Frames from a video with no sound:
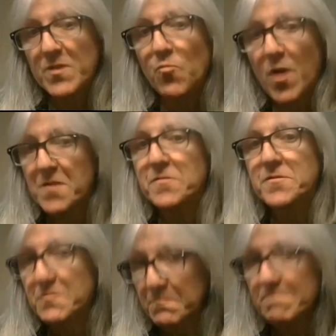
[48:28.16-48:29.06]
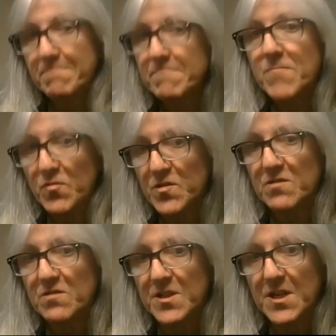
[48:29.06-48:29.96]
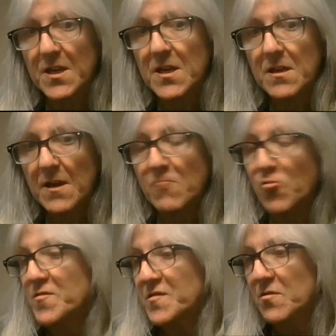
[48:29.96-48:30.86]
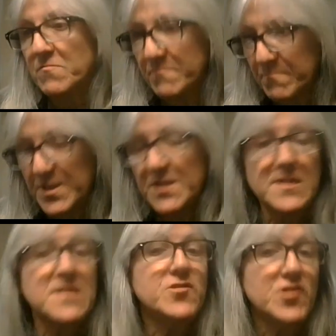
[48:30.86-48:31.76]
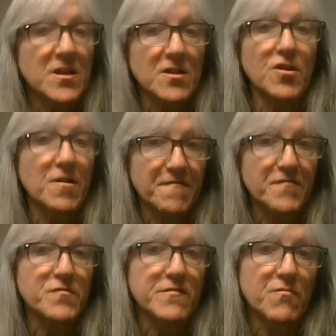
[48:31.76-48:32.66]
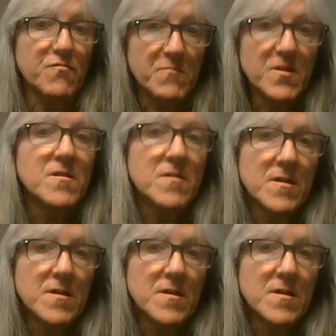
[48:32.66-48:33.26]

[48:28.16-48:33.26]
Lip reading: be wired most of the day. I've also been teaching a lot through Zoom.